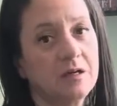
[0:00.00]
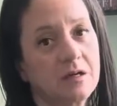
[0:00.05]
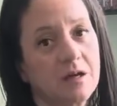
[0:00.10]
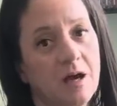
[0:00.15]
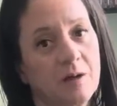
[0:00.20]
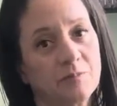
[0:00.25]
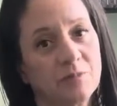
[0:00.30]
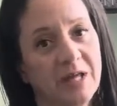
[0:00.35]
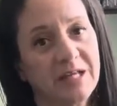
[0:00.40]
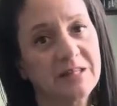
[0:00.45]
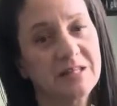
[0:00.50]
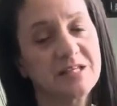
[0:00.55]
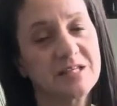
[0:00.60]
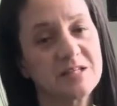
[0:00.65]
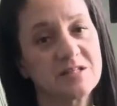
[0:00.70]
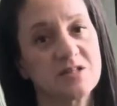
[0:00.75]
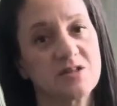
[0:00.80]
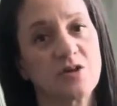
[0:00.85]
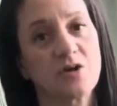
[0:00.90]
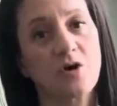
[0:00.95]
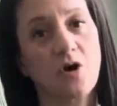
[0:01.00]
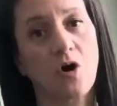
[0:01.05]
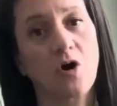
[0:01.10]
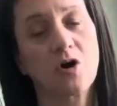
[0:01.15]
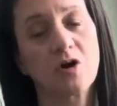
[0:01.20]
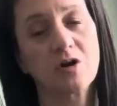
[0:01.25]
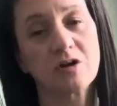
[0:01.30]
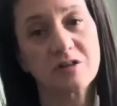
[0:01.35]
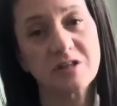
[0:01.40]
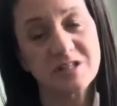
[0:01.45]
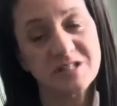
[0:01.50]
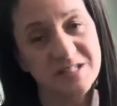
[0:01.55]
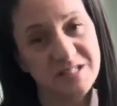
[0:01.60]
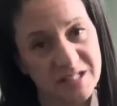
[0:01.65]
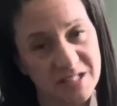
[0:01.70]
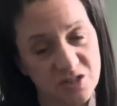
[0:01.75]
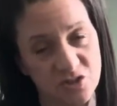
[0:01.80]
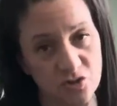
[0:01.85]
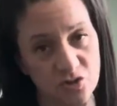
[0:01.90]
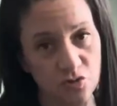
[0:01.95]
come like this. There are the
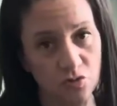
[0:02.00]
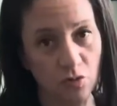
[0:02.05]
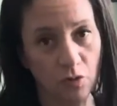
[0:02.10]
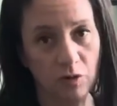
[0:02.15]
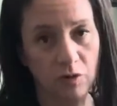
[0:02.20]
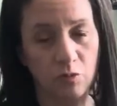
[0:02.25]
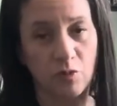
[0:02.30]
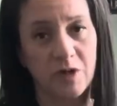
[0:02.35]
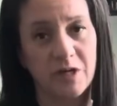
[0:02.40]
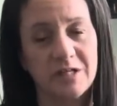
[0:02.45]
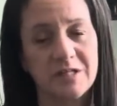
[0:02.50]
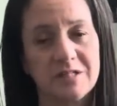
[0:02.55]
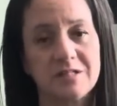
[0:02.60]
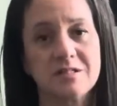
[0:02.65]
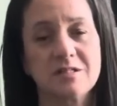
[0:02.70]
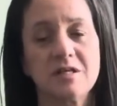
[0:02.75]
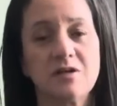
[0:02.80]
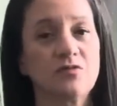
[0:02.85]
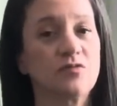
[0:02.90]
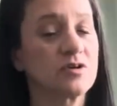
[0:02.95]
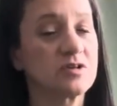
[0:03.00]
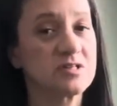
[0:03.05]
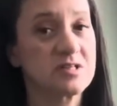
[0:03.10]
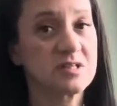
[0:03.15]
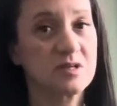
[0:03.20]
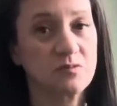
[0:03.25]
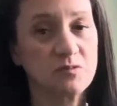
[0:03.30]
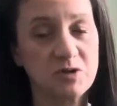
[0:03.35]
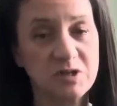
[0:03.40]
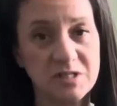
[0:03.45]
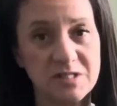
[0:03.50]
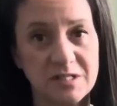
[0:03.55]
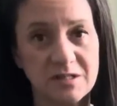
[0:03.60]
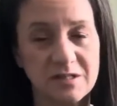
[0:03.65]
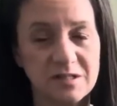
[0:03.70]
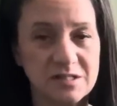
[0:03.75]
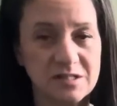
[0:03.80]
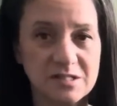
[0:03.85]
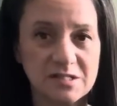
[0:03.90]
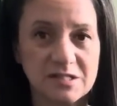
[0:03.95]
6-drawer ones, and for some reason
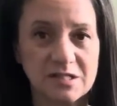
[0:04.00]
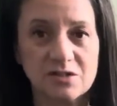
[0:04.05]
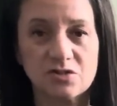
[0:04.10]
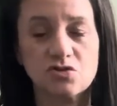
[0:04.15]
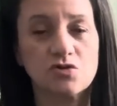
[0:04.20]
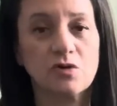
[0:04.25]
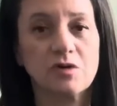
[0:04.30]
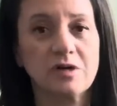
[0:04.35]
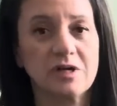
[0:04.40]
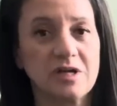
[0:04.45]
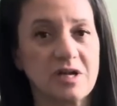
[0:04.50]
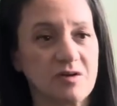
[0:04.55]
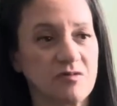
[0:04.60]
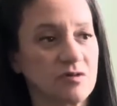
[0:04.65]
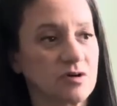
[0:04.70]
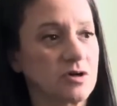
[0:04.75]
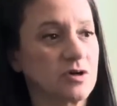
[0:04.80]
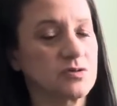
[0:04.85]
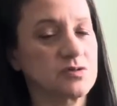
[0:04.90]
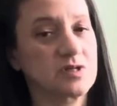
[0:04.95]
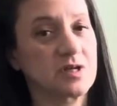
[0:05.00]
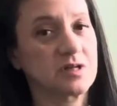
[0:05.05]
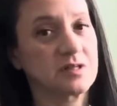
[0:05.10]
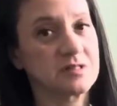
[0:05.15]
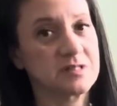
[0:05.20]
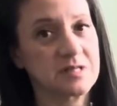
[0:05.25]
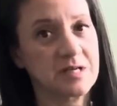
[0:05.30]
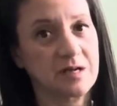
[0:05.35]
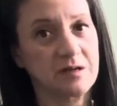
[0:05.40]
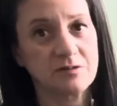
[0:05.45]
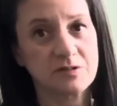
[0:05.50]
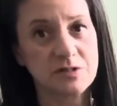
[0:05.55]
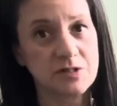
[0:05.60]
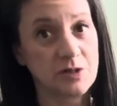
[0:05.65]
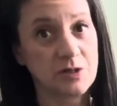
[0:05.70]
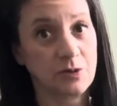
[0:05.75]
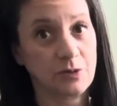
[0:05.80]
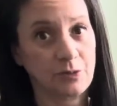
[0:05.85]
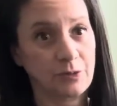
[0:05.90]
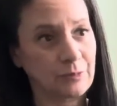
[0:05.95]
the 6-drawer never goes on sale,
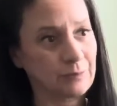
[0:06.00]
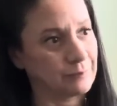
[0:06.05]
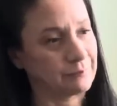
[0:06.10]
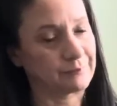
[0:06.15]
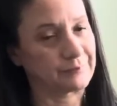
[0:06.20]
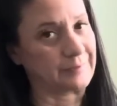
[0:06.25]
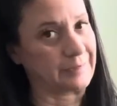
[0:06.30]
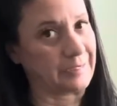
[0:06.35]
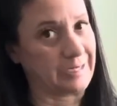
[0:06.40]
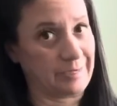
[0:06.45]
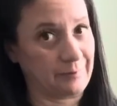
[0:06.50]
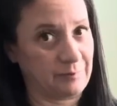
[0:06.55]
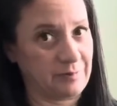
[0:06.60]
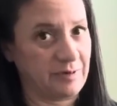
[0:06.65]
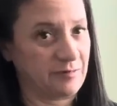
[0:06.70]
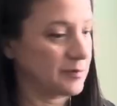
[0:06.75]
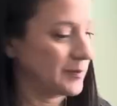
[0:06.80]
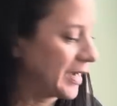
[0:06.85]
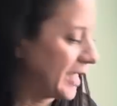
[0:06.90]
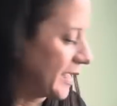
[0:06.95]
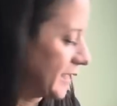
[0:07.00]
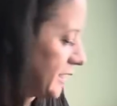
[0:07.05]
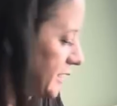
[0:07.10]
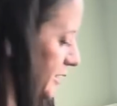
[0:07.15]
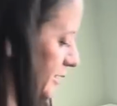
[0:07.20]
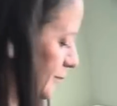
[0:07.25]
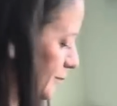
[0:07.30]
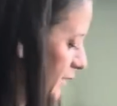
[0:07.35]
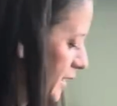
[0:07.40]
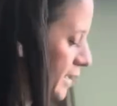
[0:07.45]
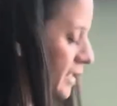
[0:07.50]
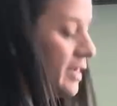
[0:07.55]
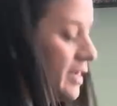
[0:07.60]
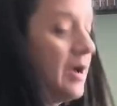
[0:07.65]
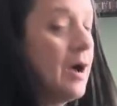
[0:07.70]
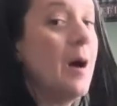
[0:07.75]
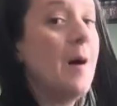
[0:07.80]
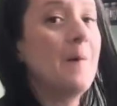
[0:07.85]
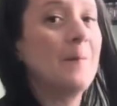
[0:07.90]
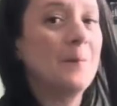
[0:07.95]
so I'm never buying them.
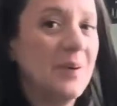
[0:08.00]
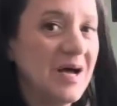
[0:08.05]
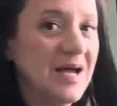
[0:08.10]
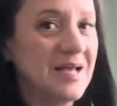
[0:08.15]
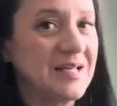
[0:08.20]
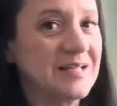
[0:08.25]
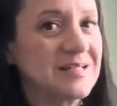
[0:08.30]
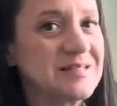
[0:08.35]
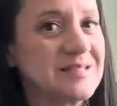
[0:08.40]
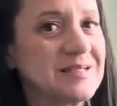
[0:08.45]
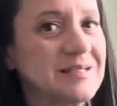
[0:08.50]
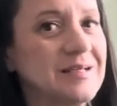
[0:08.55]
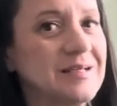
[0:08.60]
But